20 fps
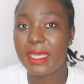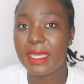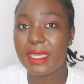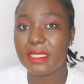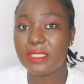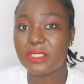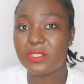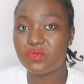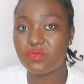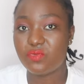
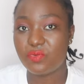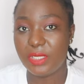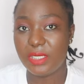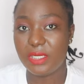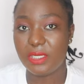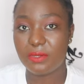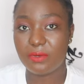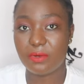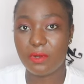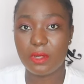It's
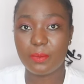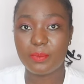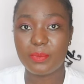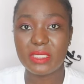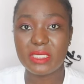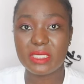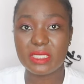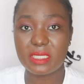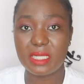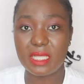really wrong.
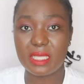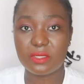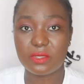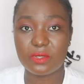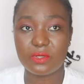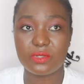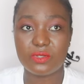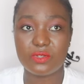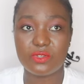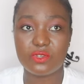Please let
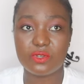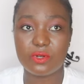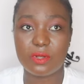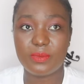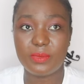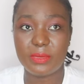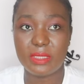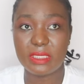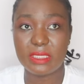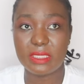us
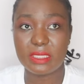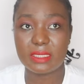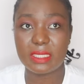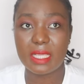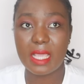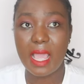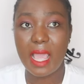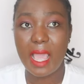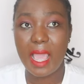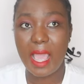drop
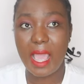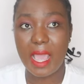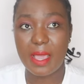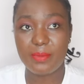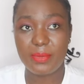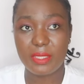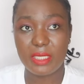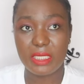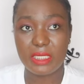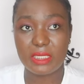this
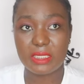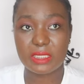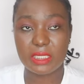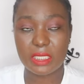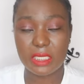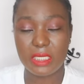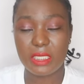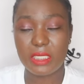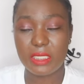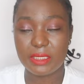habit
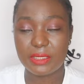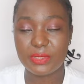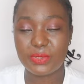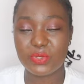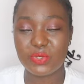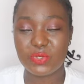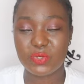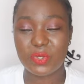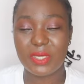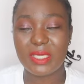in
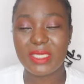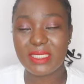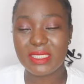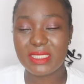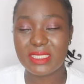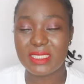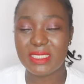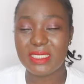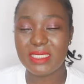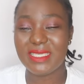
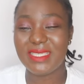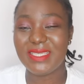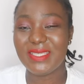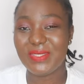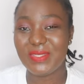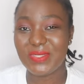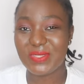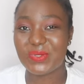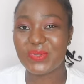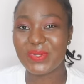
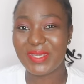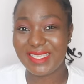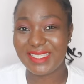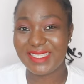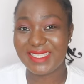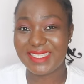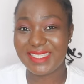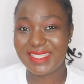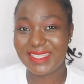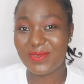
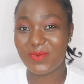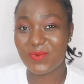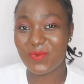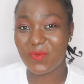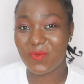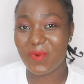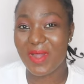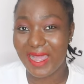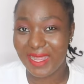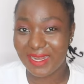
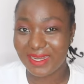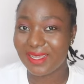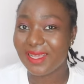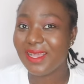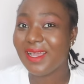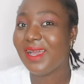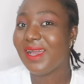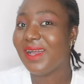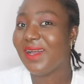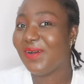2021.
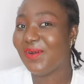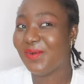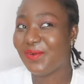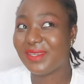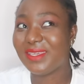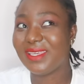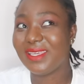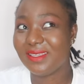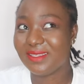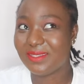
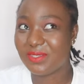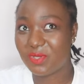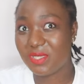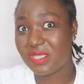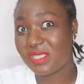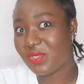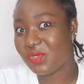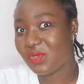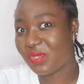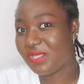Okay,
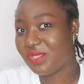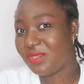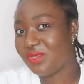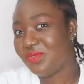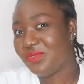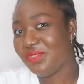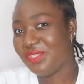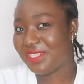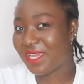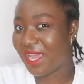
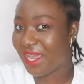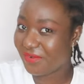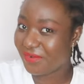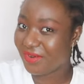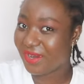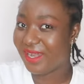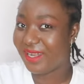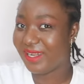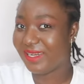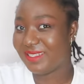2022
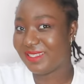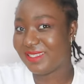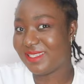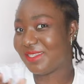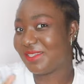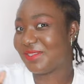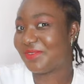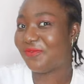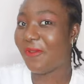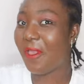January. This
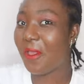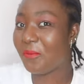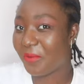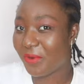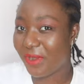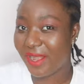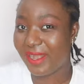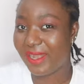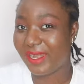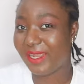is
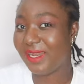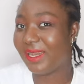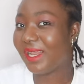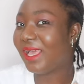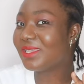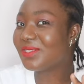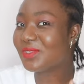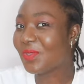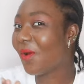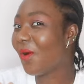February.
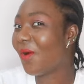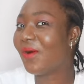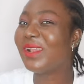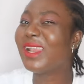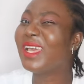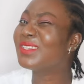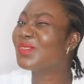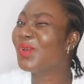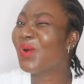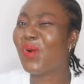Let's
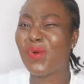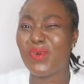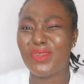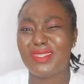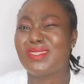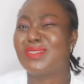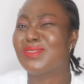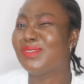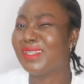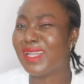not
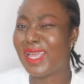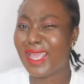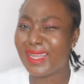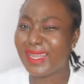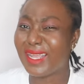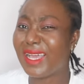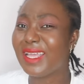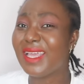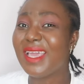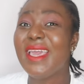continue
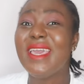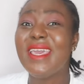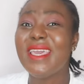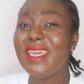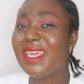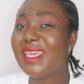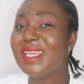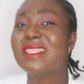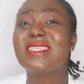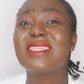like that.
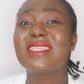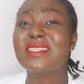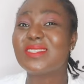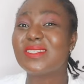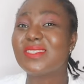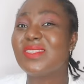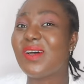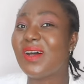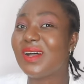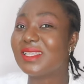It is
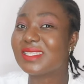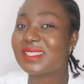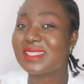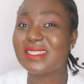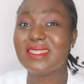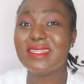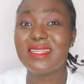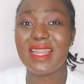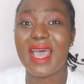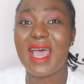not
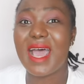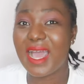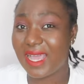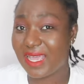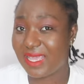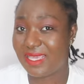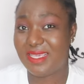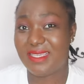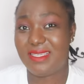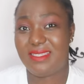
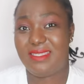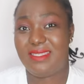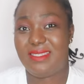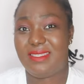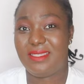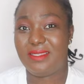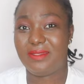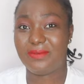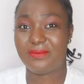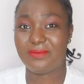
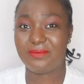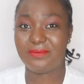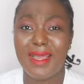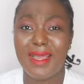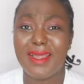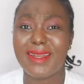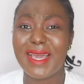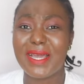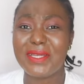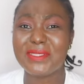nice.
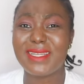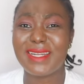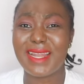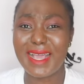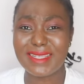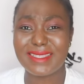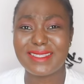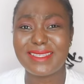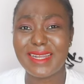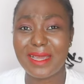Now, the
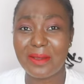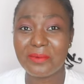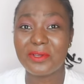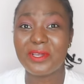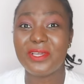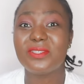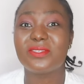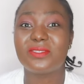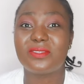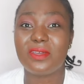last thing I'm
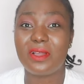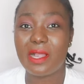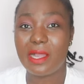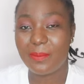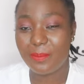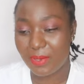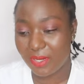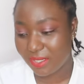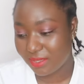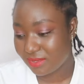going to talk
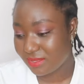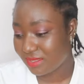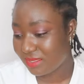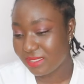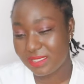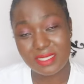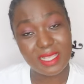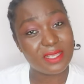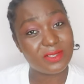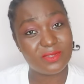about,
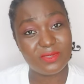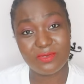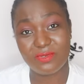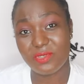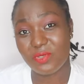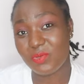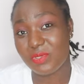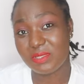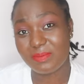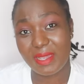this has to
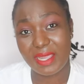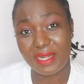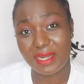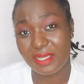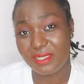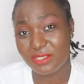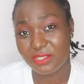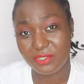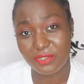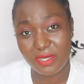do with my
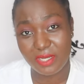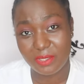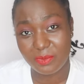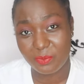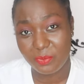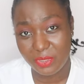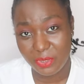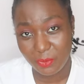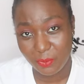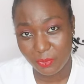
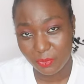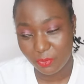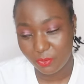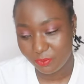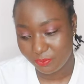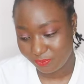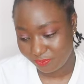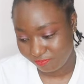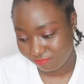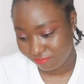Nigerian
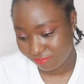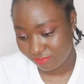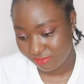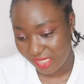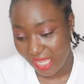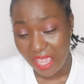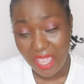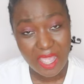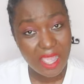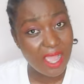people.
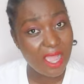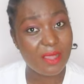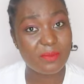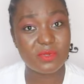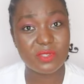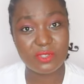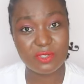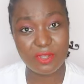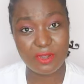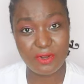
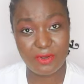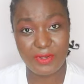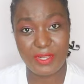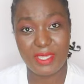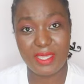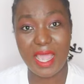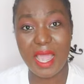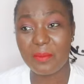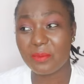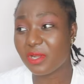I'm
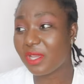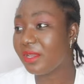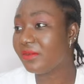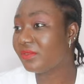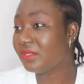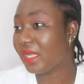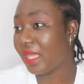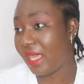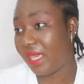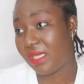sorry, I'm not
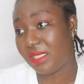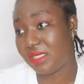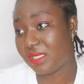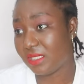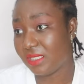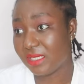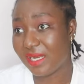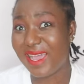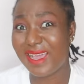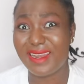even
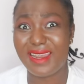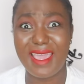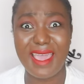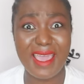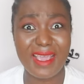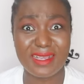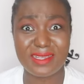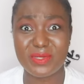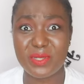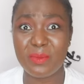hating.
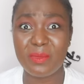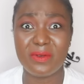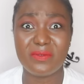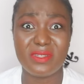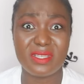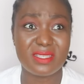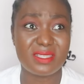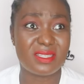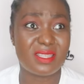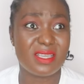And some
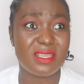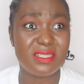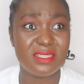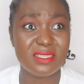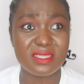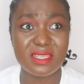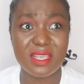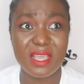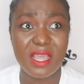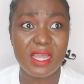of these
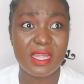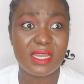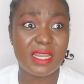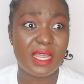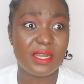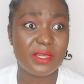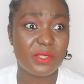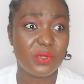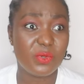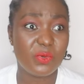things
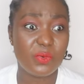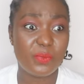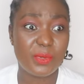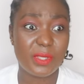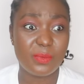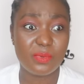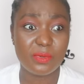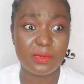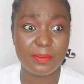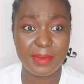that you
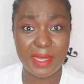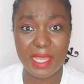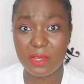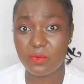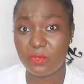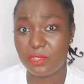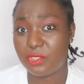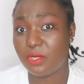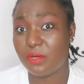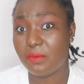people buy
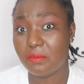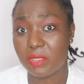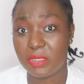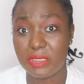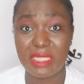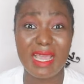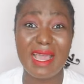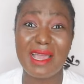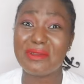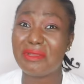with your
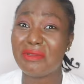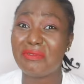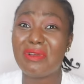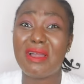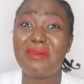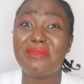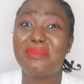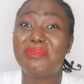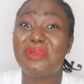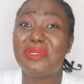money, I don't
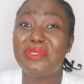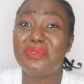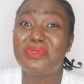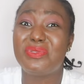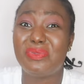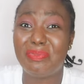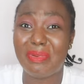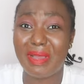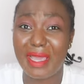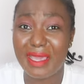even have the money
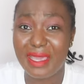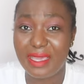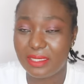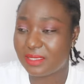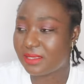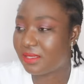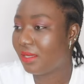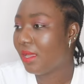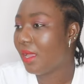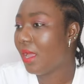to buy
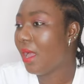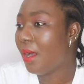it.